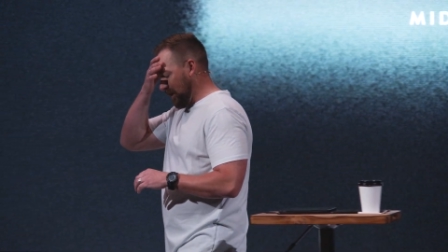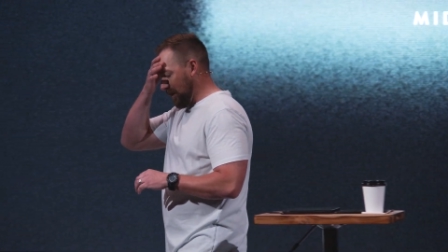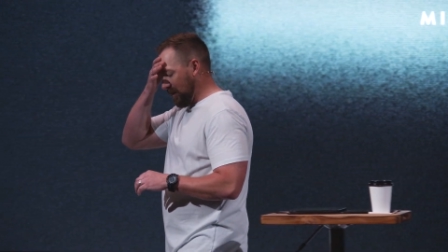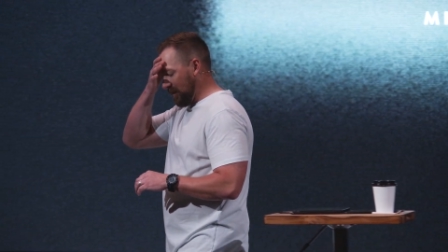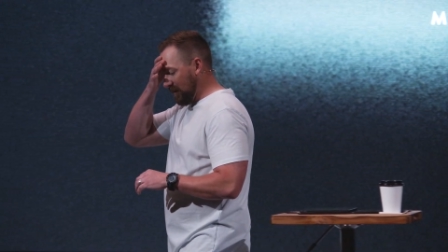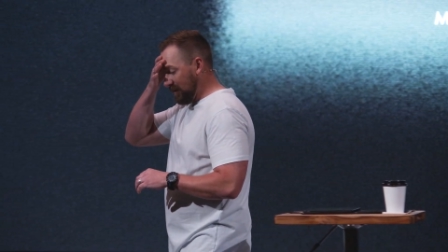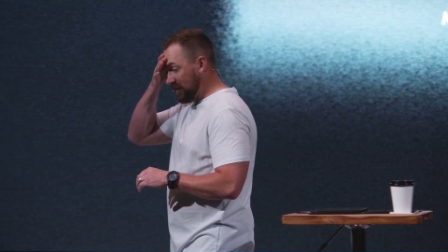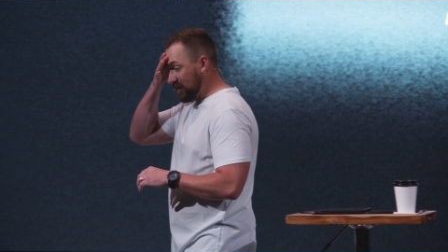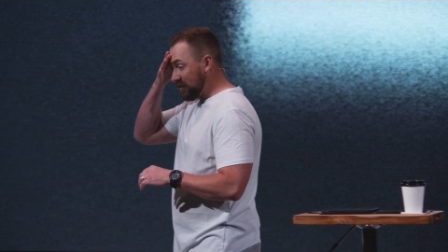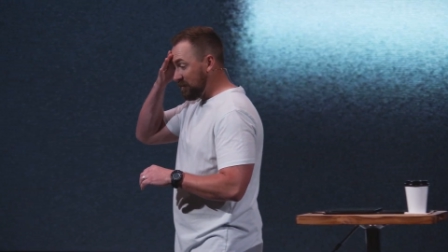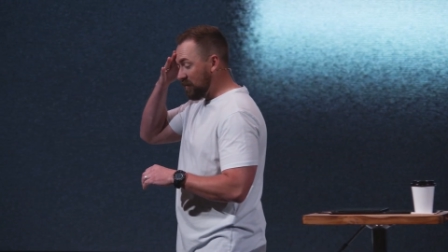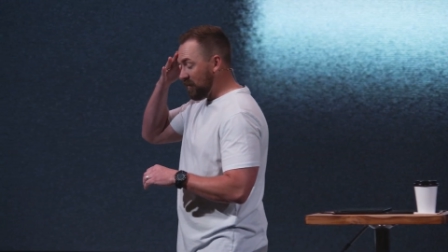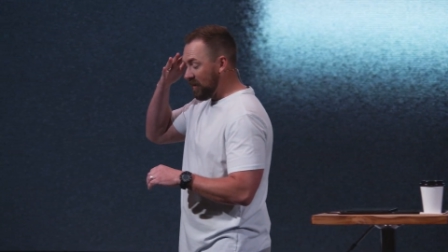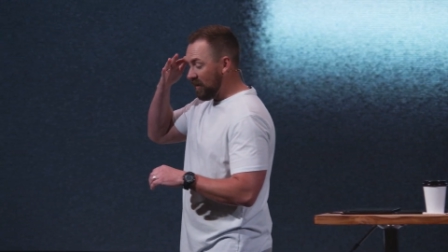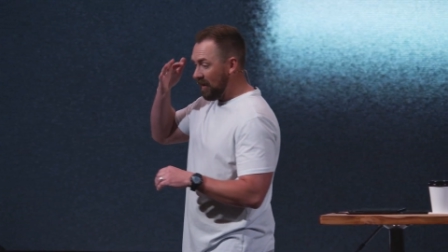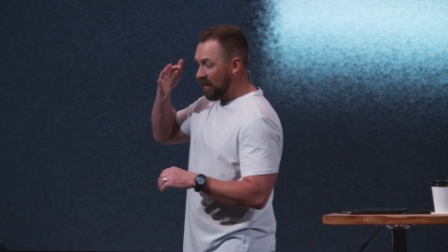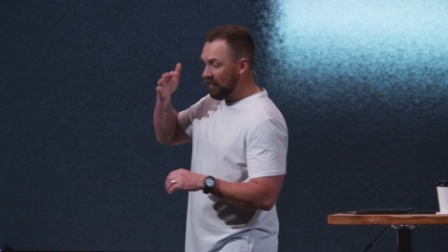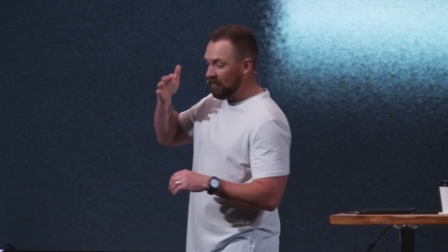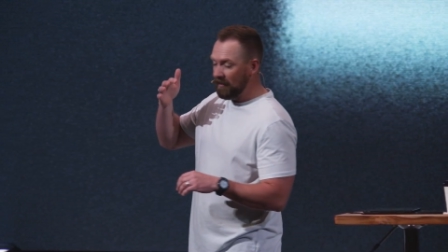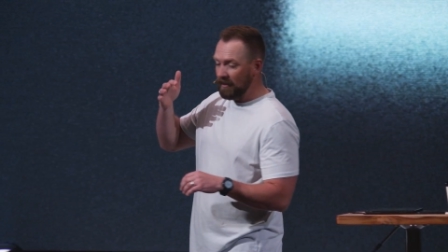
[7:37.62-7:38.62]
this is pretty
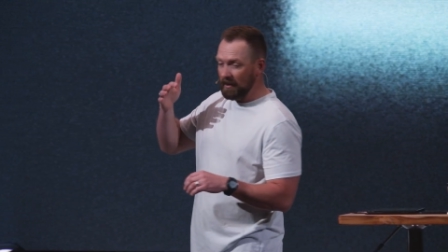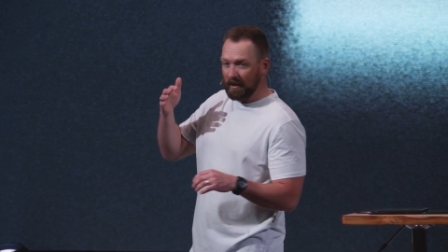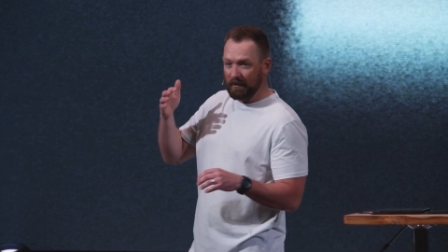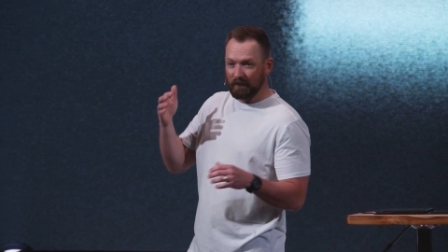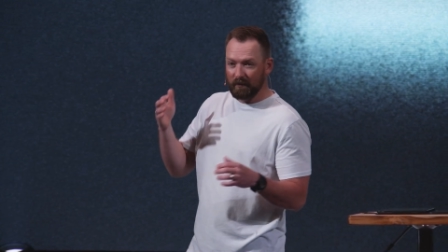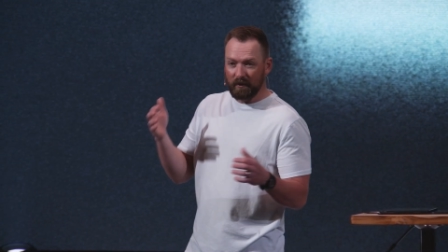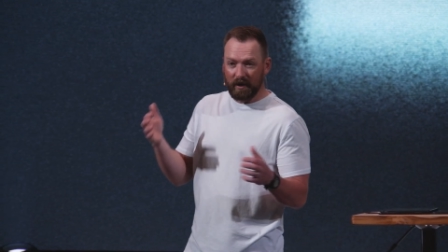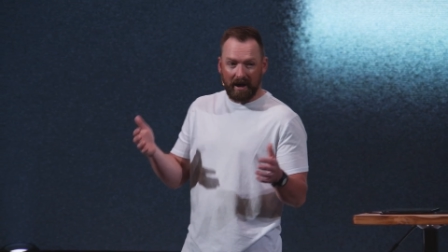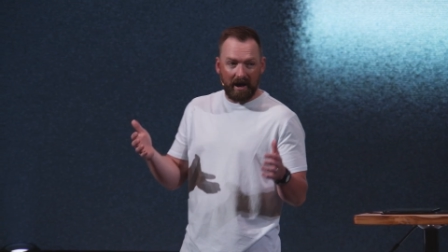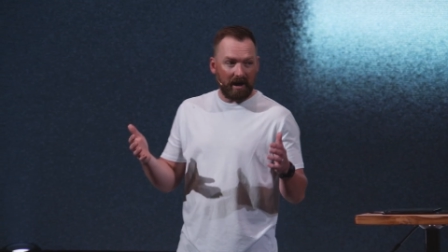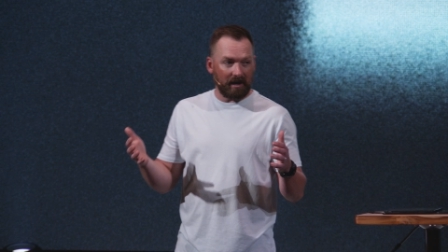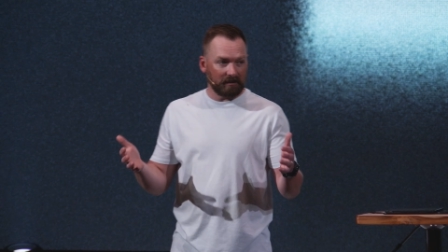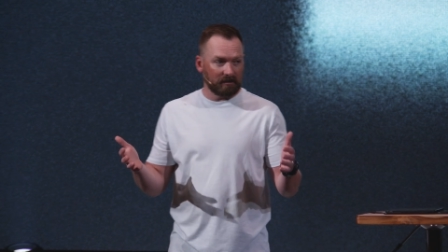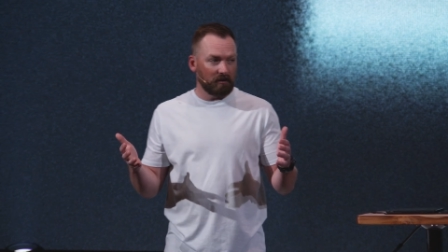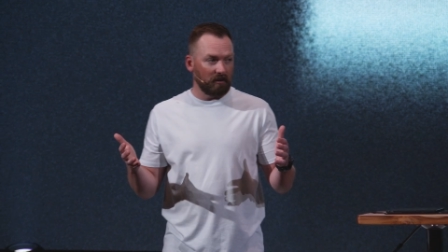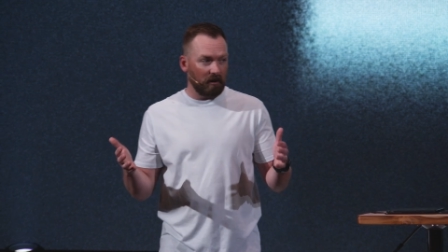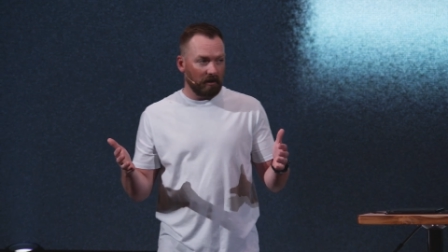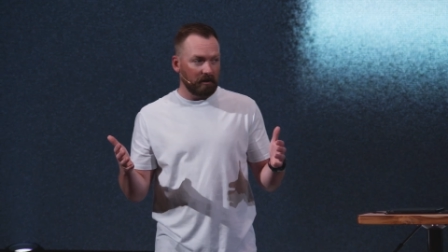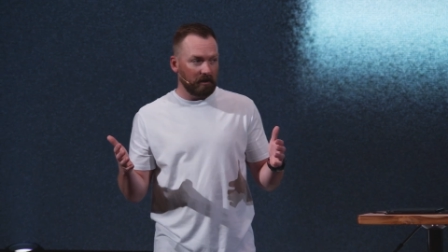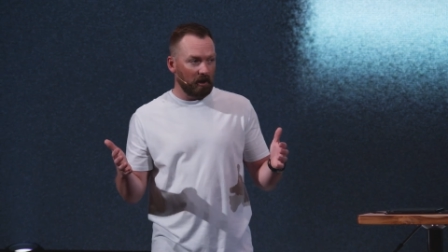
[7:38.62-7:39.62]
heavy. Have you asked
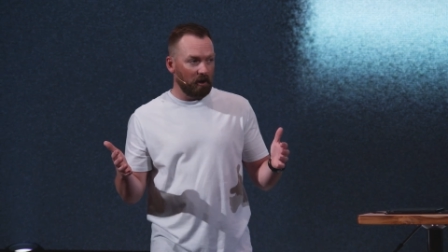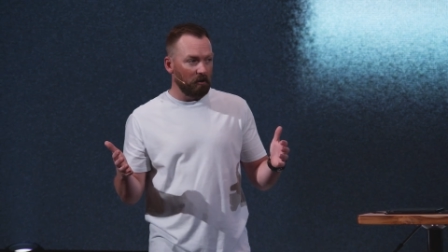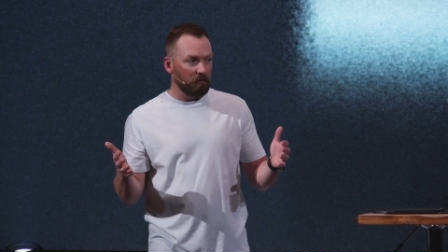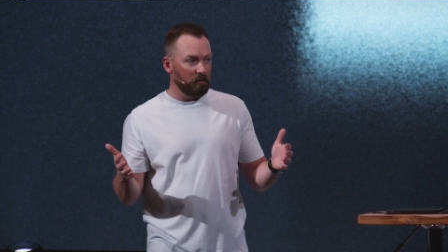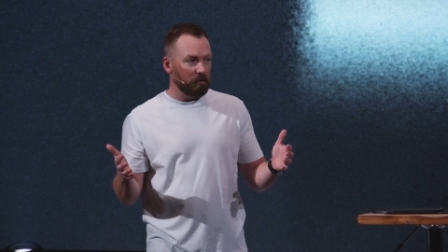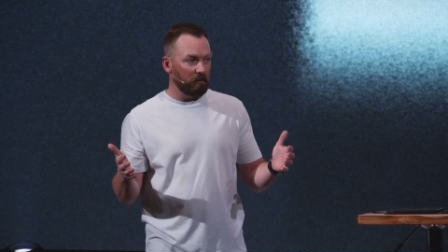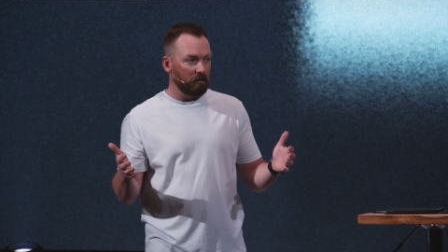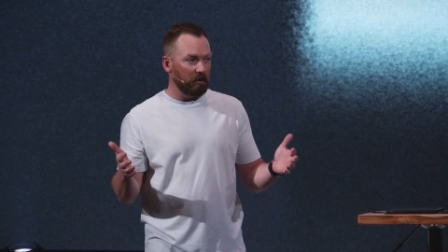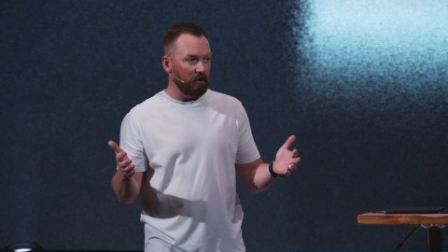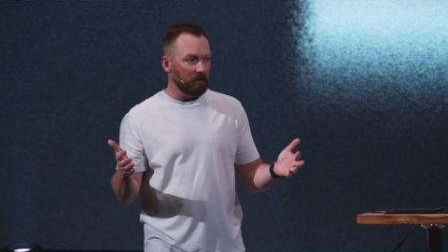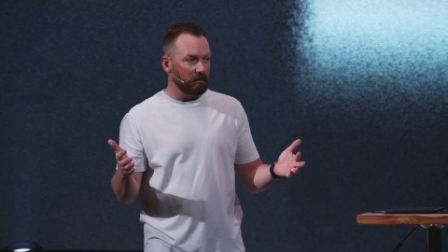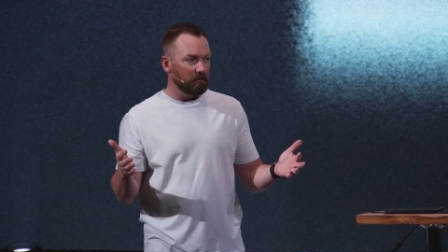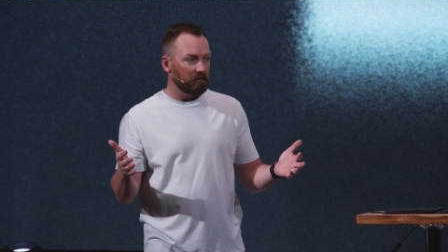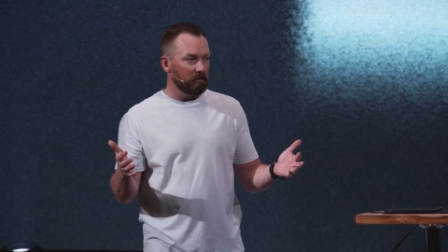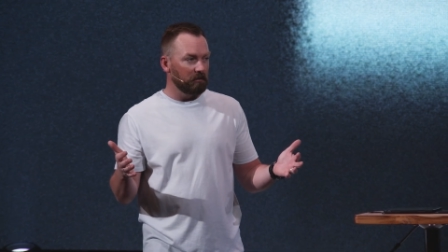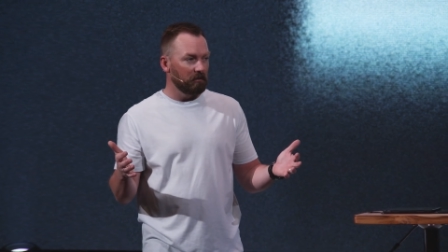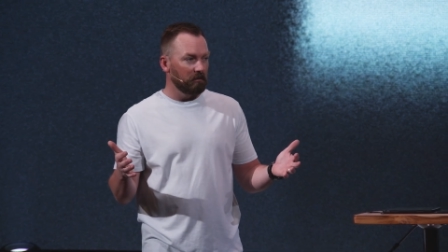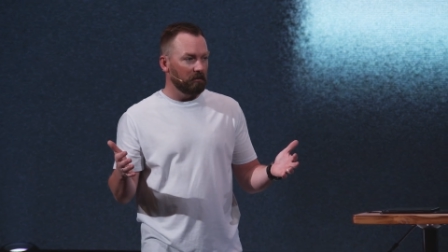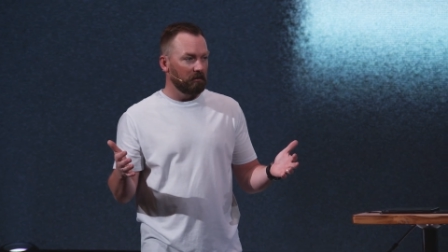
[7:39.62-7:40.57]
God to help you with this?